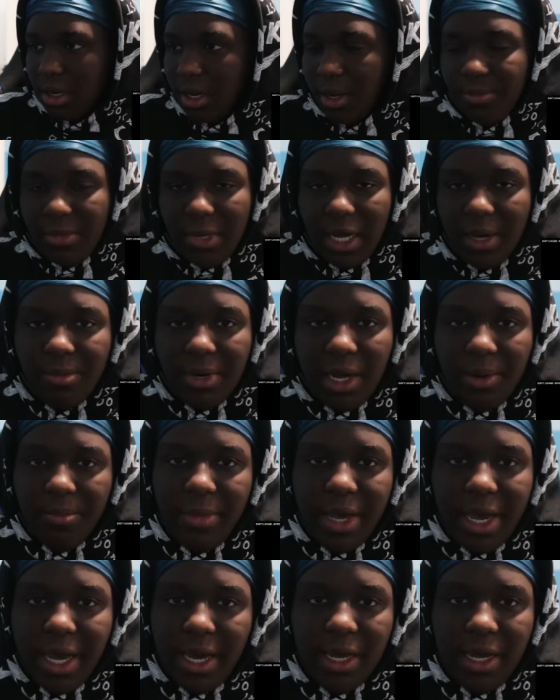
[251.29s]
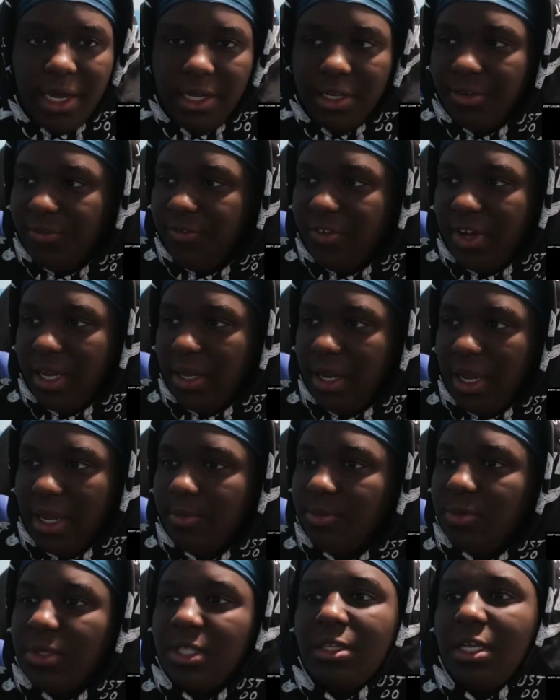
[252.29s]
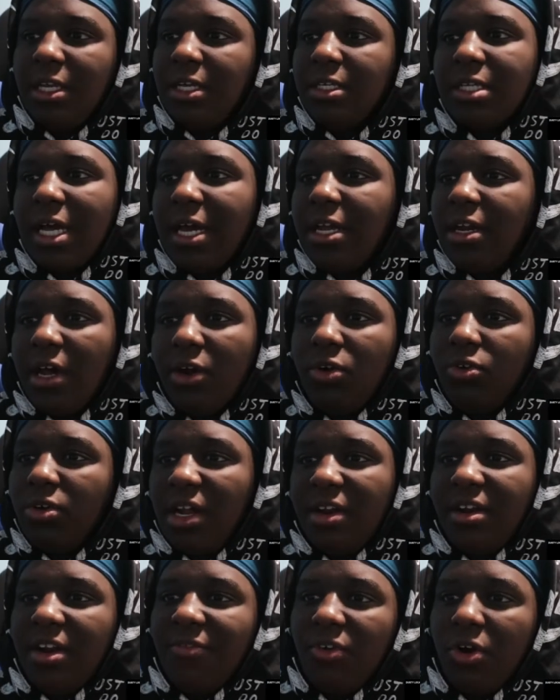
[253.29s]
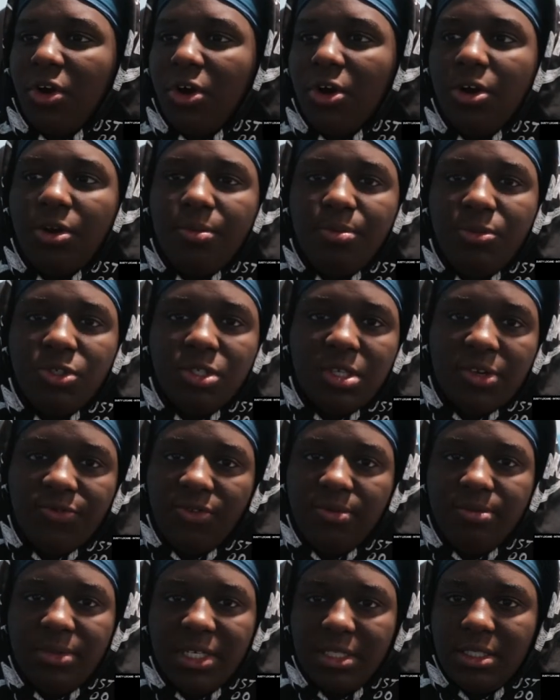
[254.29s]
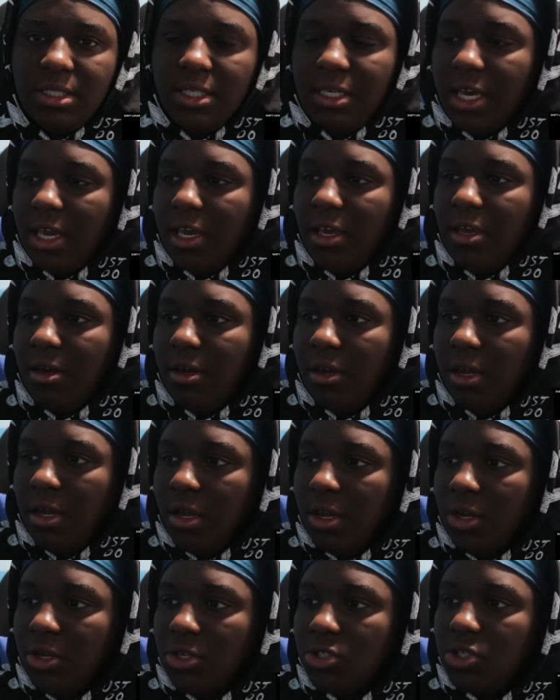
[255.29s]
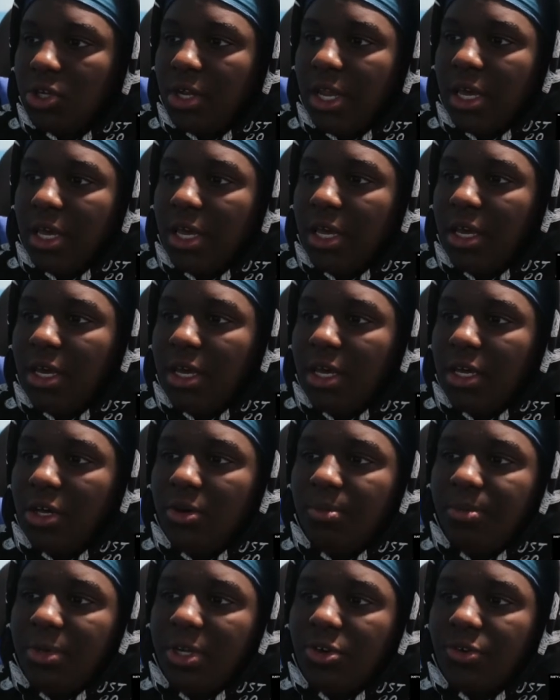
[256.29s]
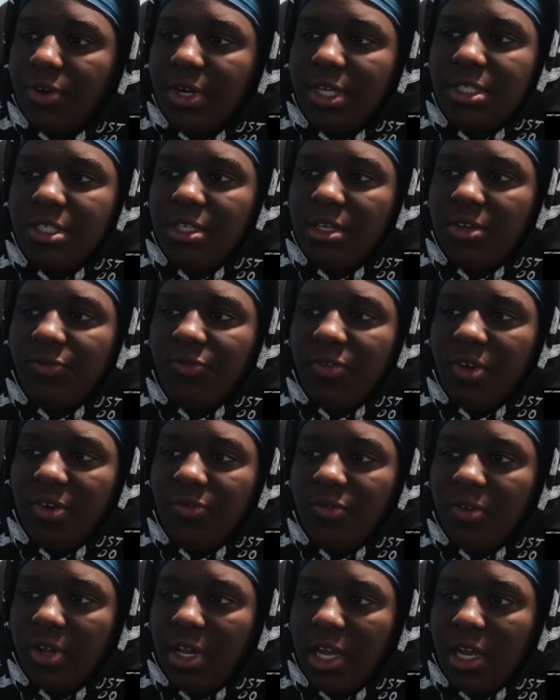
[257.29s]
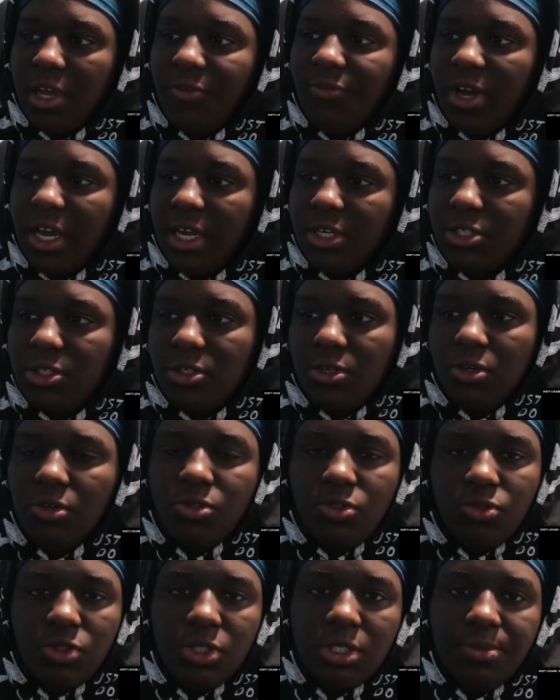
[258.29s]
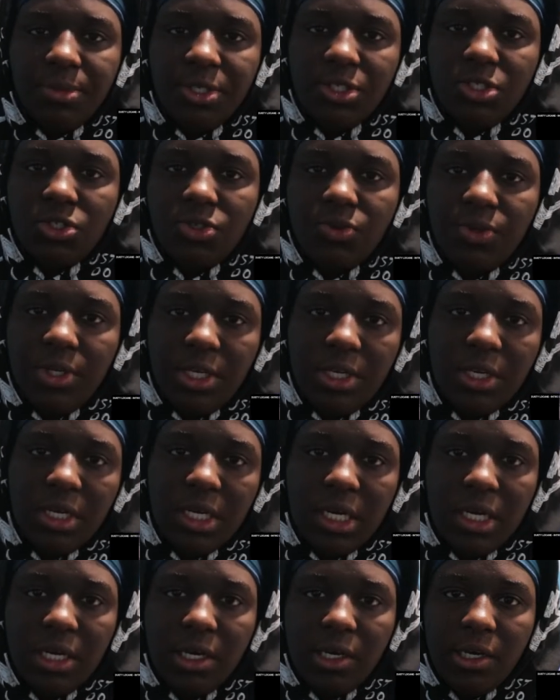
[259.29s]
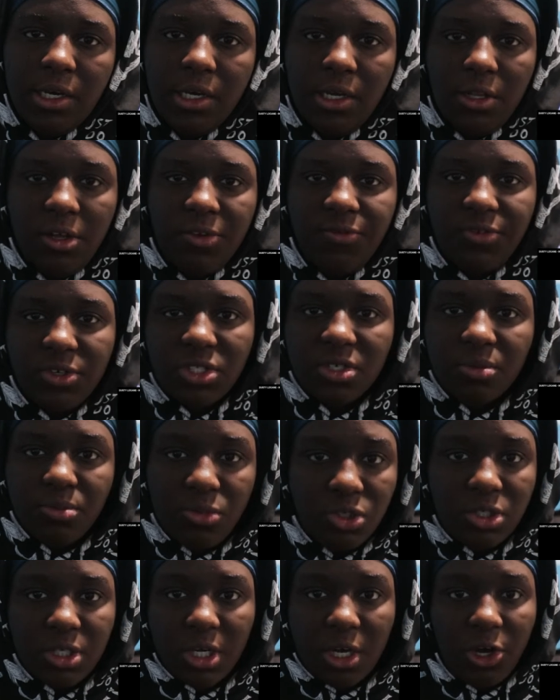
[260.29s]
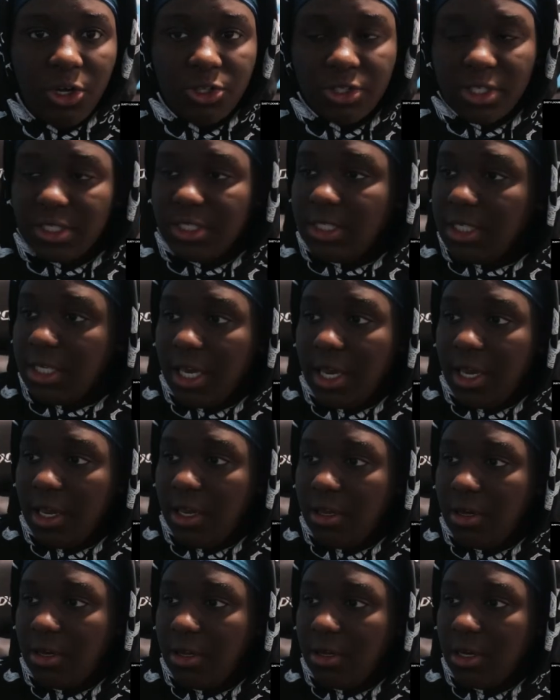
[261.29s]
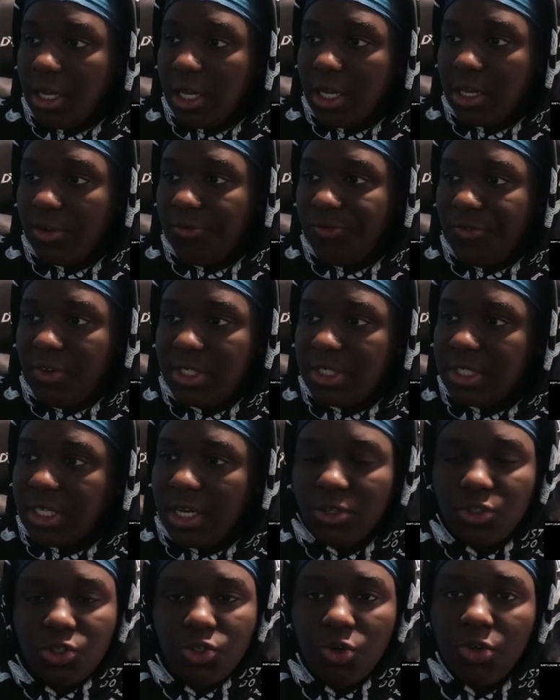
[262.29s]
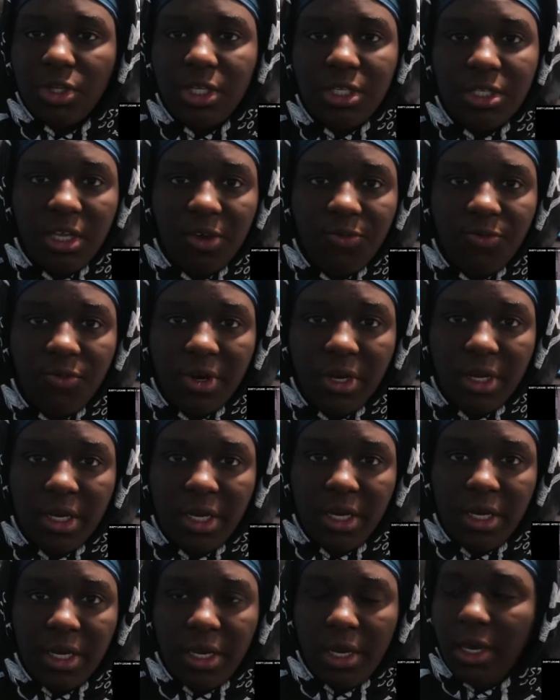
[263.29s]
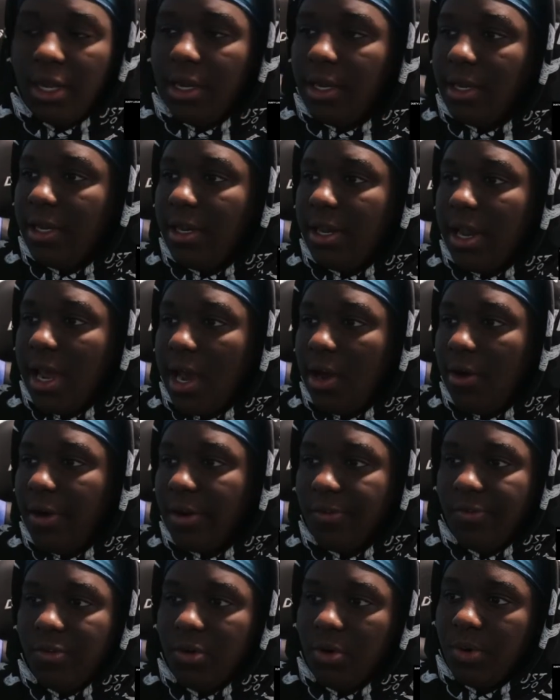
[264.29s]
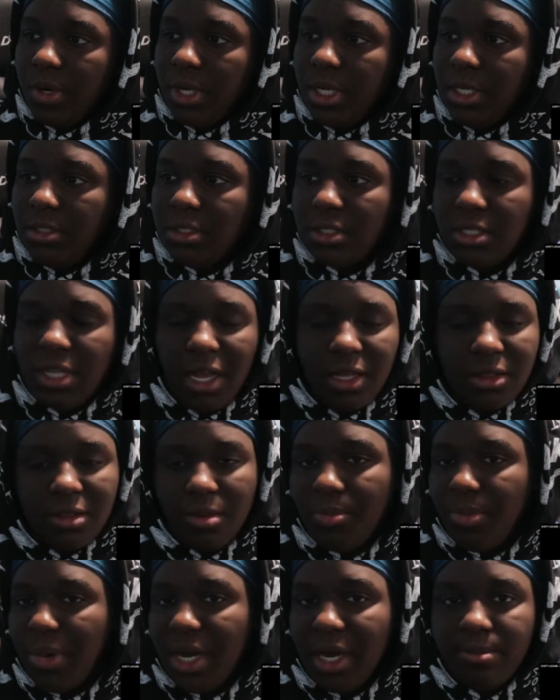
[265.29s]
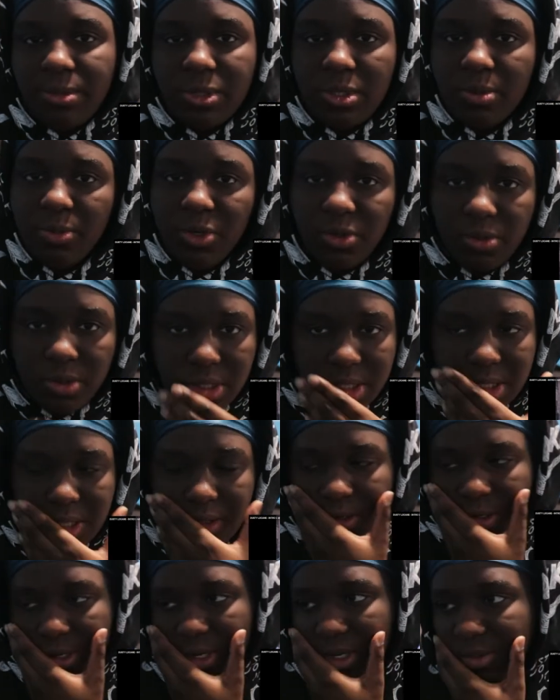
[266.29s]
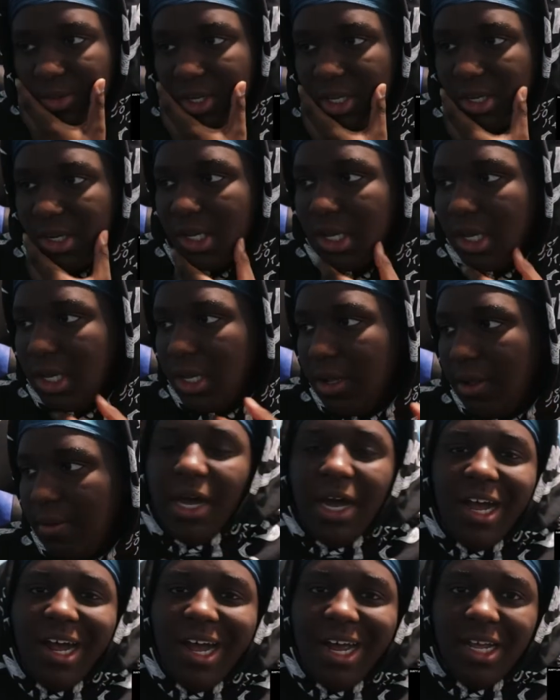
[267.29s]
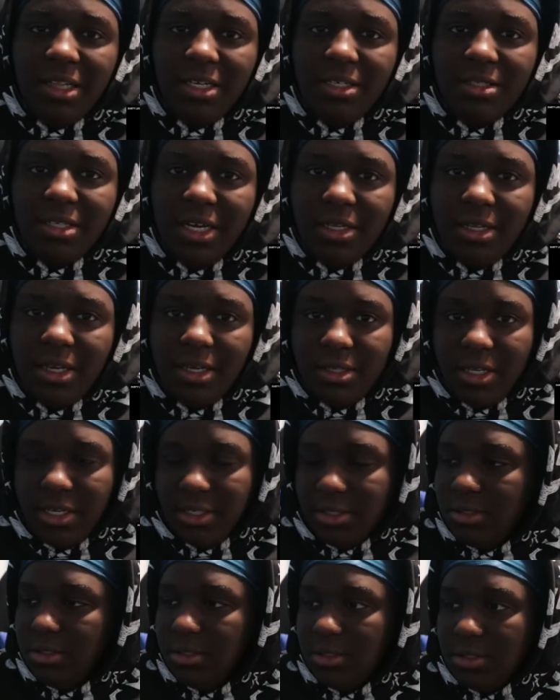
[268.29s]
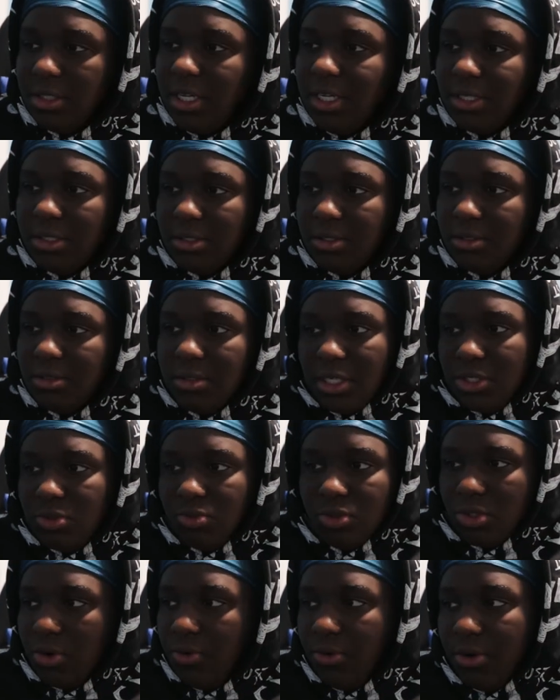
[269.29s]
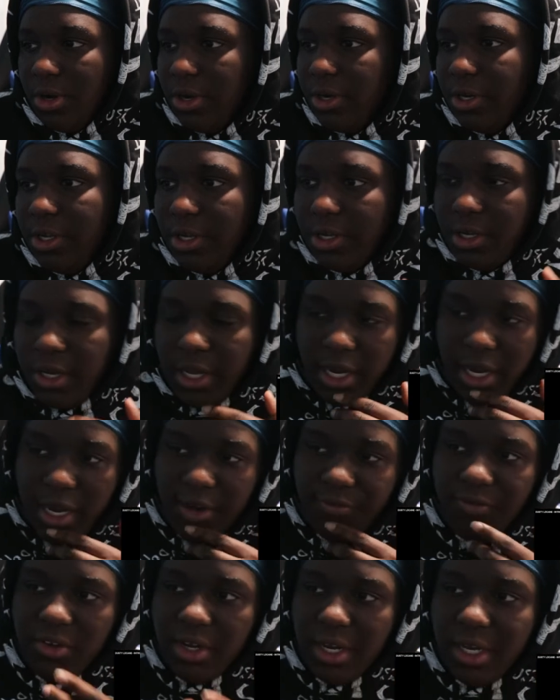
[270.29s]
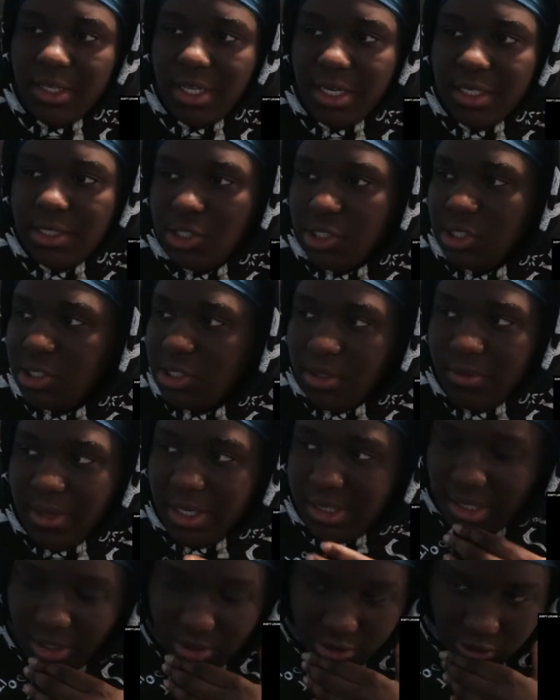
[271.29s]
I'm not mad at the fact, like the thing is I never heard music from Dusty Kane. So like it would be crazy if I actually go through some history and look for some music on Dusty Kane, and like if he sound totally different, and then now out of nowhere he just got the Pop Smoke, you know what I mean? But I highly doubt that's what's going on here. Like I feel like that's just him, that's